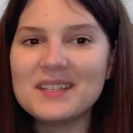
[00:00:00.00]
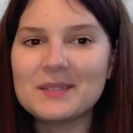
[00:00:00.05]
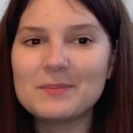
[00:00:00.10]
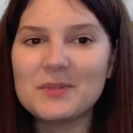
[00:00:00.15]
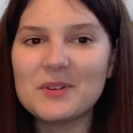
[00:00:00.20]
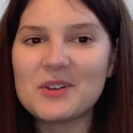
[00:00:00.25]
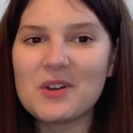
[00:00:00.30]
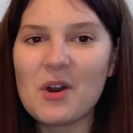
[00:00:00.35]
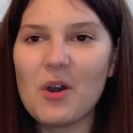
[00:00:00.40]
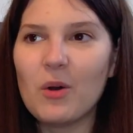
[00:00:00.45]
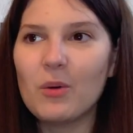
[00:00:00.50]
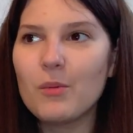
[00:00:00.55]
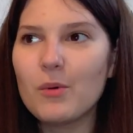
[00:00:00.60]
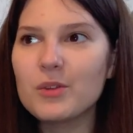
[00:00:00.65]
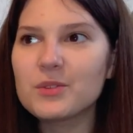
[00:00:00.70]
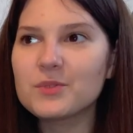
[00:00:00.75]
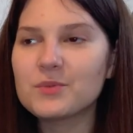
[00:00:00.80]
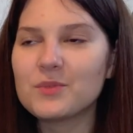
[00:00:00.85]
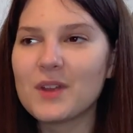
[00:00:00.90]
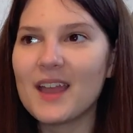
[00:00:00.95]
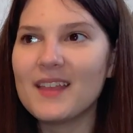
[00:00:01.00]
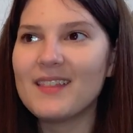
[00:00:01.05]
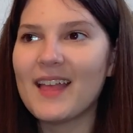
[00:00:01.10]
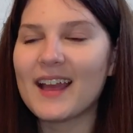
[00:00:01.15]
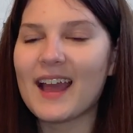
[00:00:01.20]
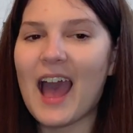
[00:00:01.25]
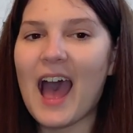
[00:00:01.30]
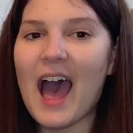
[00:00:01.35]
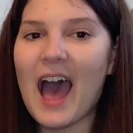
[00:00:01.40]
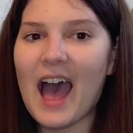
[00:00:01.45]
book almost read
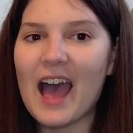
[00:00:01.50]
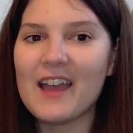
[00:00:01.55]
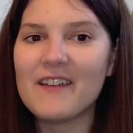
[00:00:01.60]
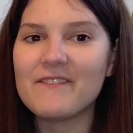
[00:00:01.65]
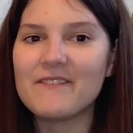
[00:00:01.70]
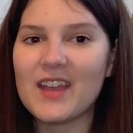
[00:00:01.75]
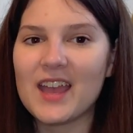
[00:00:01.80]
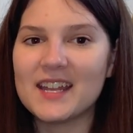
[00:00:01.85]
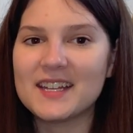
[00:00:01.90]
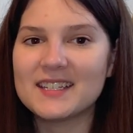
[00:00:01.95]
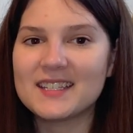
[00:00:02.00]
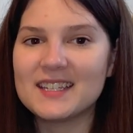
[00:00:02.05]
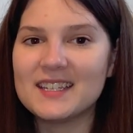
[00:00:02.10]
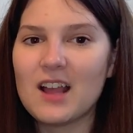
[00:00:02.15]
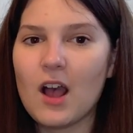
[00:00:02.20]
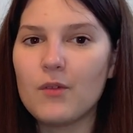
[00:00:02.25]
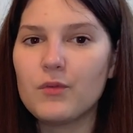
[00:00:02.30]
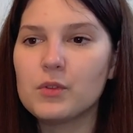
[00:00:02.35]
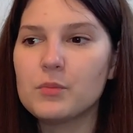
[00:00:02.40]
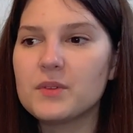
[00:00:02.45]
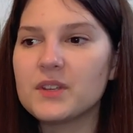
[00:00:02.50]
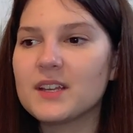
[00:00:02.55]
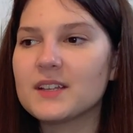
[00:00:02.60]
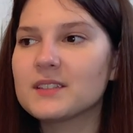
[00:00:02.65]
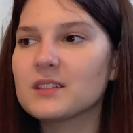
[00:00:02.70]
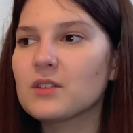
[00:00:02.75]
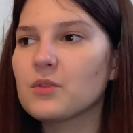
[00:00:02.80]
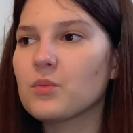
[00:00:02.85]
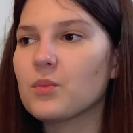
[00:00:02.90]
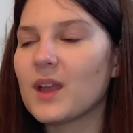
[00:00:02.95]
like a high fantasy novel because
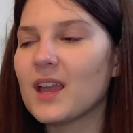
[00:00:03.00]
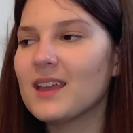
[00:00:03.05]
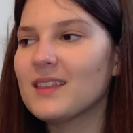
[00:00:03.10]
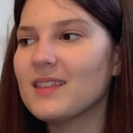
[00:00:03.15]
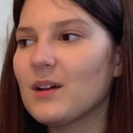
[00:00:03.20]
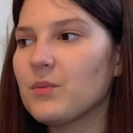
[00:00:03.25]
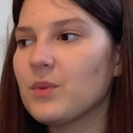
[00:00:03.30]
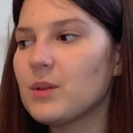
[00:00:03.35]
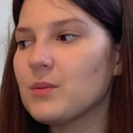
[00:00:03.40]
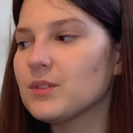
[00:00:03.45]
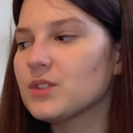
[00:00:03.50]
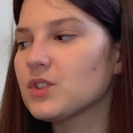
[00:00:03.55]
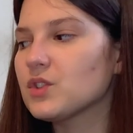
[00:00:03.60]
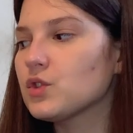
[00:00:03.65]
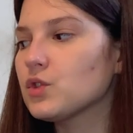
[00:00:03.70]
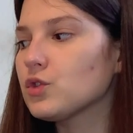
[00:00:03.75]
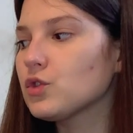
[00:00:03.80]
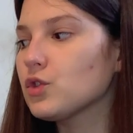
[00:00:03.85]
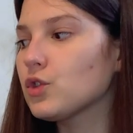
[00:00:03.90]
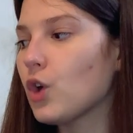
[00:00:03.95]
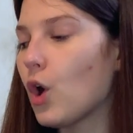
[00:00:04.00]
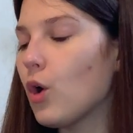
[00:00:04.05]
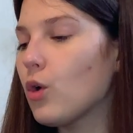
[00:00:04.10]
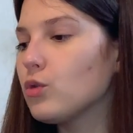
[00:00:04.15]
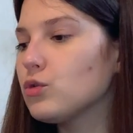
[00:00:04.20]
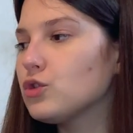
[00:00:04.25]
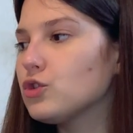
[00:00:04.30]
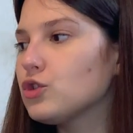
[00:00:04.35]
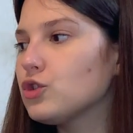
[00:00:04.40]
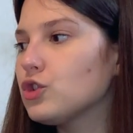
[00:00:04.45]
of the way we would
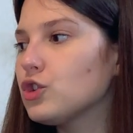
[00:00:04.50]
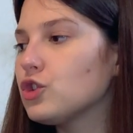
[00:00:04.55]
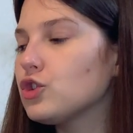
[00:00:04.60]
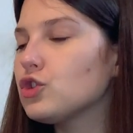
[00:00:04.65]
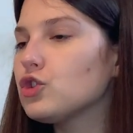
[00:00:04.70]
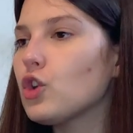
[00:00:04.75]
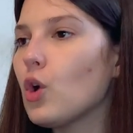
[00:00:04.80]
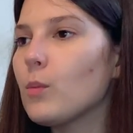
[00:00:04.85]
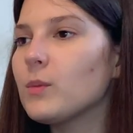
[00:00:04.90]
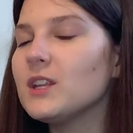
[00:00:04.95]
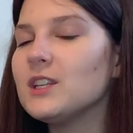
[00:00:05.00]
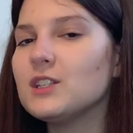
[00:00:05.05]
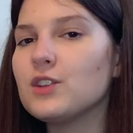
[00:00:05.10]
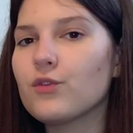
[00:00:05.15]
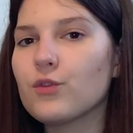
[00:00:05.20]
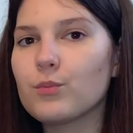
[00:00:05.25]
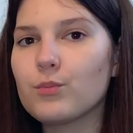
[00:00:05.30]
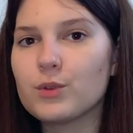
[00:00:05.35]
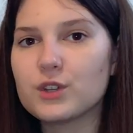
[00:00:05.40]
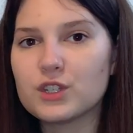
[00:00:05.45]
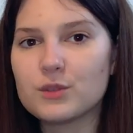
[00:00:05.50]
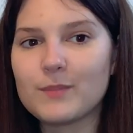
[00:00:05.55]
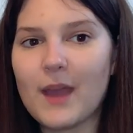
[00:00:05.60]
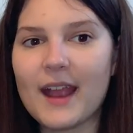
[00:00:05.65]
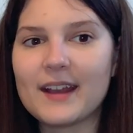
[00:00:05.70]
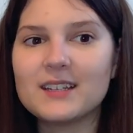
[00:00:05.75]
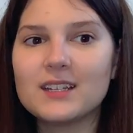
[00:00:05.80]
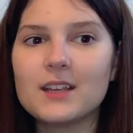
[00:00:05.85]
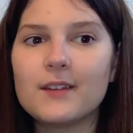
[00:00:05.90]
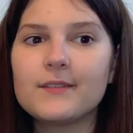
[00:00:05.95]
go to so many different
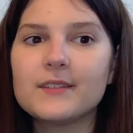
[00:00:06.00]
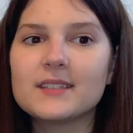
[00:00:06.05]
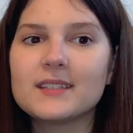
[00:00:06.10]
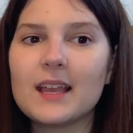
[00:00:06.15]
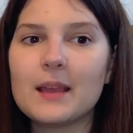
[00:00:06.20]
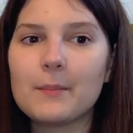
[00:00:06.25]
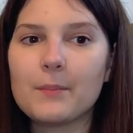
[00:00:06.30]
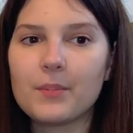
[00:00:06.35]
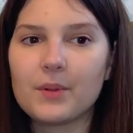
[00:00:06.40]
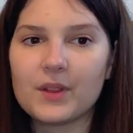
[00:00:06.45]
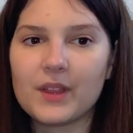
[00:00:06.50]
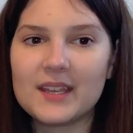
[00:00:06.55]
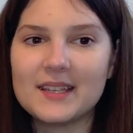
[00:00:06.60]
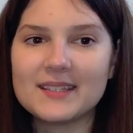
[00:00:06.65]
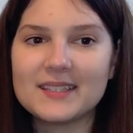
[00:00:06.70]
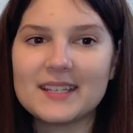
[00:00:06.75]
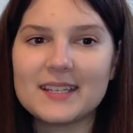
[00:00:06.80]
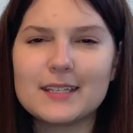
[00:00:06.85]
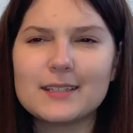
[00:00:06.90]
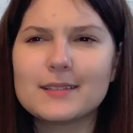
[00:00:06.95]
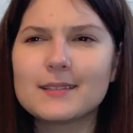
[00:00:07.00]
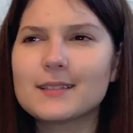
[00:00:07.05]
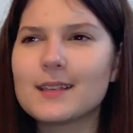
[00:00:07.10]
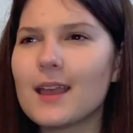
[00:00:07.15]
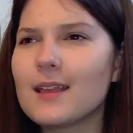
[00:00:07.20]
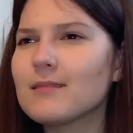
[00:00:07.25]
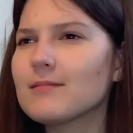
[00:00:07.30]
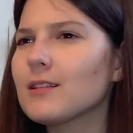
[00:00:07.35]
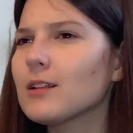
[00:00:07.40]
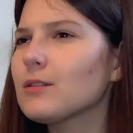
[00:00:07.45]
perspectives and places
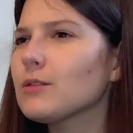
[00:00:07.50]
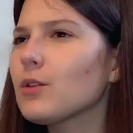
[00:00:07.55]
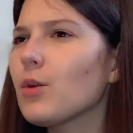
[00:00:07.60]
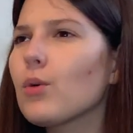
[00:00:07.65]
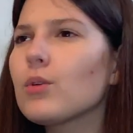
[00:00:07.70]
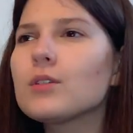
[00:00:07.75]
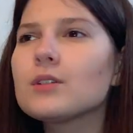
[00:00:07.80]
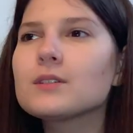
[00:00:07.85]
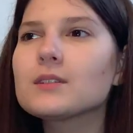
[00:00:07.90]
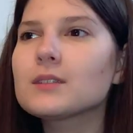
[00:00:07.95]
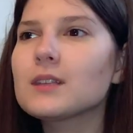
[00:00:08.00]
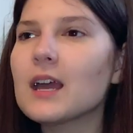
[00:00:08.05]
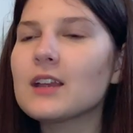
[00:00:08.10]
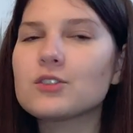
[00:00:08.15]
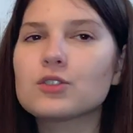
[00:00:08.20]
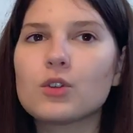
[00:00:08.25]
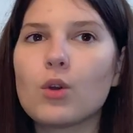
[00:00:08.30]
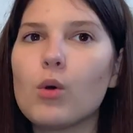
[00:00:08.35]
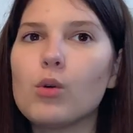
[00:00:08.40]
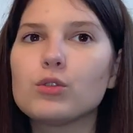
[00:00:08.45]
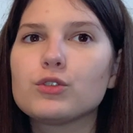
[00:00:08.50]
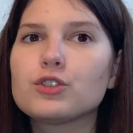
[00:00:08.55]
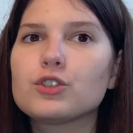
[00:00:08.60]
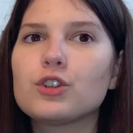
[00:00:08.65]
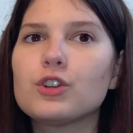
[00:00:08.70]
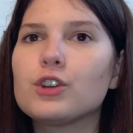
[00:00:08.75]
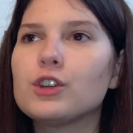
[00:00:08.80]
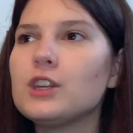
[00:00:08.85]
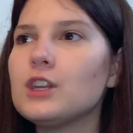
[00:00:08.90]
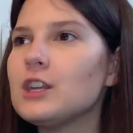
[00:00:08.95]
and the
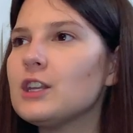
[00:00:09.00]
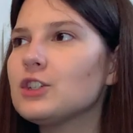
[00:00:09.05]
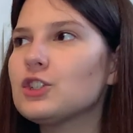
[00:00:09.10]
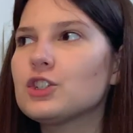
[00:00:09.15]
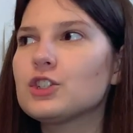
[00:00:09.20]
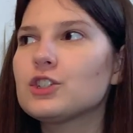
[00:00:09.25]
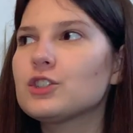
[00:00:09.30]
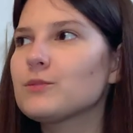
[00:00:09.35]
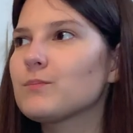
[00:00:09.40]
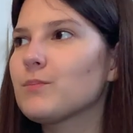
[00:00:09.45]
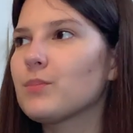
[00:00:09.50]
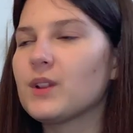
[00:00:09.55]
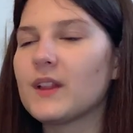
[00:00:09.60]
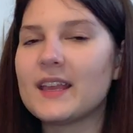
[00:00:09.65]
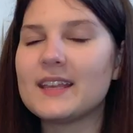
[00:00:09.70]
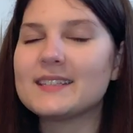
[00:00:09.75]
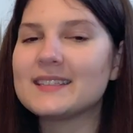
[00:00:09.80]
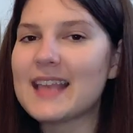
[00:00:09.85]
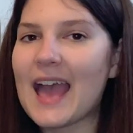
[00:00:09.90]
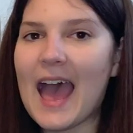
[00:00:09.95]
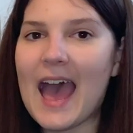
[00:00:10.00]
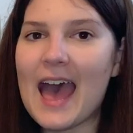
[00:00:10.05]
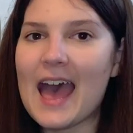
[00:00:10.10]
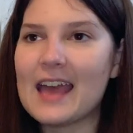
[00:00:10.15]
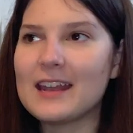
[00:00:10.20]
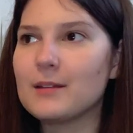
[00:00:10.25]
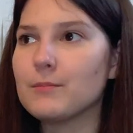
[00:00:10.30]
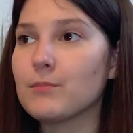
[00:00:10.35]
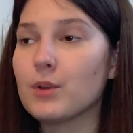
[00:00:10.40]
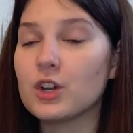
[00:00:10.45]
lore/culture each place
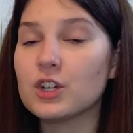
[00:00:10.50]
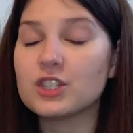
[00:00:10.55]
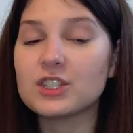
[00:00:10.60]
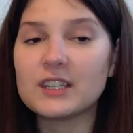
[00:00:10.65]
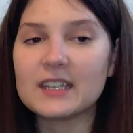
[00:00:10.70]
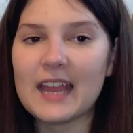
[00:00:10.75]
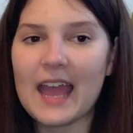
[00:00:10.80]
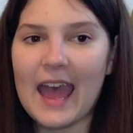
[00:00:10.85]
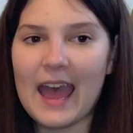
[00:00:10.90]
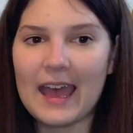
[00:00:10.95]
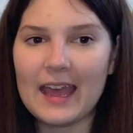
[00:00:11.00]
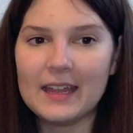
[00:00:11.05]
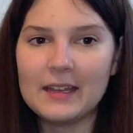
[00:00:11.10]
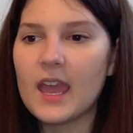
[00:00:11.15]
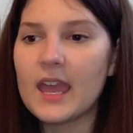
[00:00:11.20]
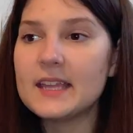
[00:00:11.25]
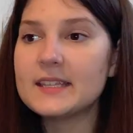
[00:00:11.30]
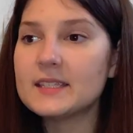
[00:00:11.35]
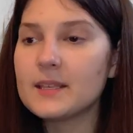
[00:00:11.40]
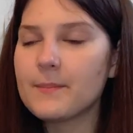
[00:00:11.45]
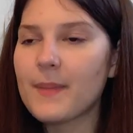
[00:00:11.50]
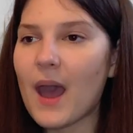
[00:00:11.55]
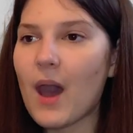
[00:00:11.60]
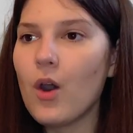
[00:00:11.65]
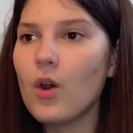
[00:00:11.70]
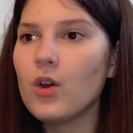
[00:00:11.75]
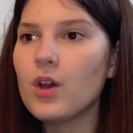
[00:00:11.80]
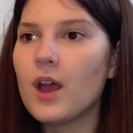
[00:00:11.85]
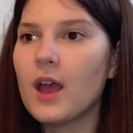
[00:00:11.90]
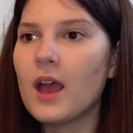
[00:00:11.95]
had and person had. It's
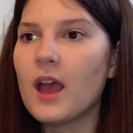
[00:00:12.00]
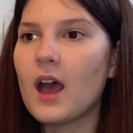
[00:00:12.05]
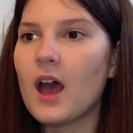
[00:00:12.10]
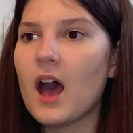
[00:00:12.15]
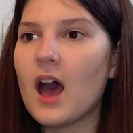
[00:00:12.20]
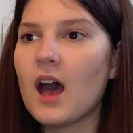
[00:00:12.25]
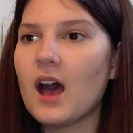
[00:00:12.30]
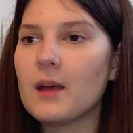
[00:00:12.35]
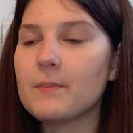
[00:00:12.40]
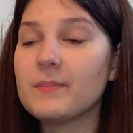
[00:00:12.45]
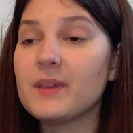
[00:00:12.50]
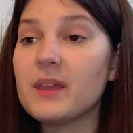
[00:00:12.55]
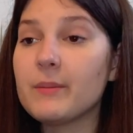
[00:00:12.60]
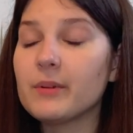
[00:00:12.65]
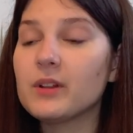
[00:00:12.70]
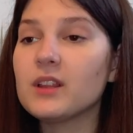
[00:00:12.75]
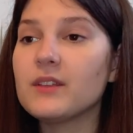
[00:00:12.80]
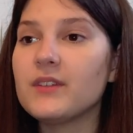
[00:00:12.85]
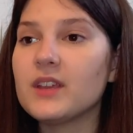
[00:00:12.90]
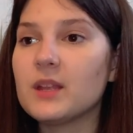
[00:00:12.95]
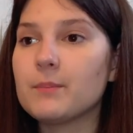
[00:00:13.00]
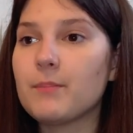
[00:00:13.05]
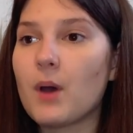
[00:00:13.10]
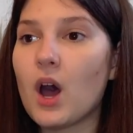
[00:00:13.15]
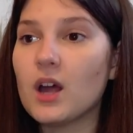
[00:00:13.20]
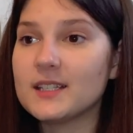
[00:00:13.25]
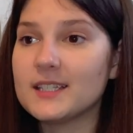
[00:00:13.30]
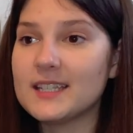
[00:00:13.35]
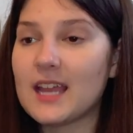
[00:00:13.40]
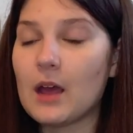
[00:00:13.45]
about people living in
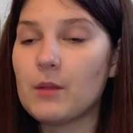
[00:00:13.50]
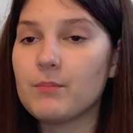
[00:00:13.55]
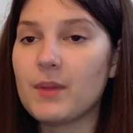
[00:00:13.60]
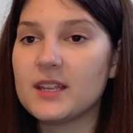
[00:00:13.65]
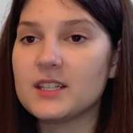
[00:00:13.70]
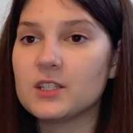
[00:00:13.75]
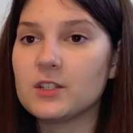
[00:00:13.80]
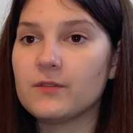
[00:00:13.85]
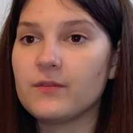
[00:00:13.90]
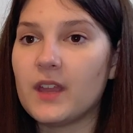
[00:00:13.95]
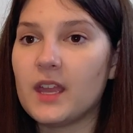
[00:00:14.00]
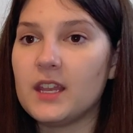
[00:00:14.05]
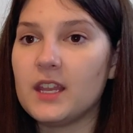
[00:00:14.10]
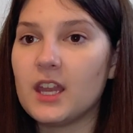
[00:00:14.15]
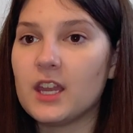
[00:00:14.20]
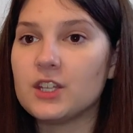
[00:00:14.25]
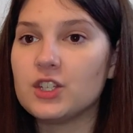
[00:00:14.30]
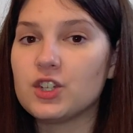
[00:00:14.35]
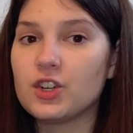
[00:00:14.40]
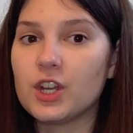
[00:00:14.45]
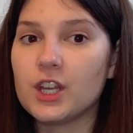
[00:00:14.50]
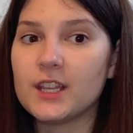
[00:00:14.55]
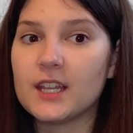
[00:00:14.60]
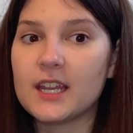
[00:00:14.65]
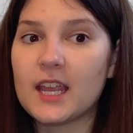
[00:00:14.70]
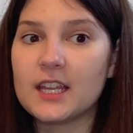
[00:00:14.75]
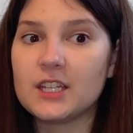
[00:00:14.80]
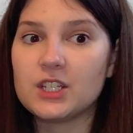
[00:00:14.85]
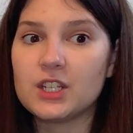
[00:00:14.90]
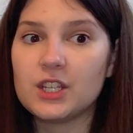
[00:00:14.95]
Pottstown, Pennsylvania during the
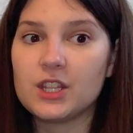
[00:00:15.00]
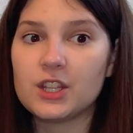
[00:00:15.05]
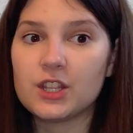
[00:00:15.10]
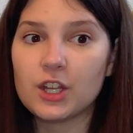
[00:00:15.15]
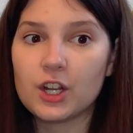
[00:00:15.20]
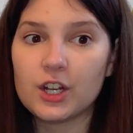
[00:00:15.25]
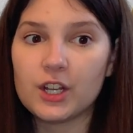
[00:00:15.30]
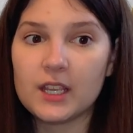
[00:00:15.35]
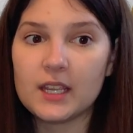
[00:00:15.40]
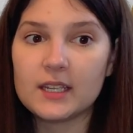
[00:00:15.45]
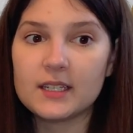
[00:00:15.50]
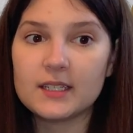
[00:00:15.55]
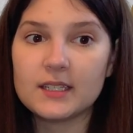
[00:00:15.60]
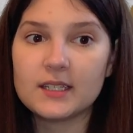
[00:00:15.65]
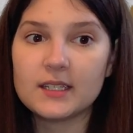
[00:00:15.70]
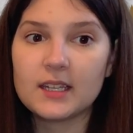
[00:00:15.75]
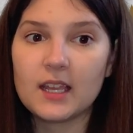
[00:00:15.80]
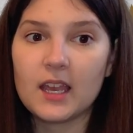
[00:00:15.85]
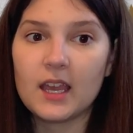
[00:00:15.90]
1930s.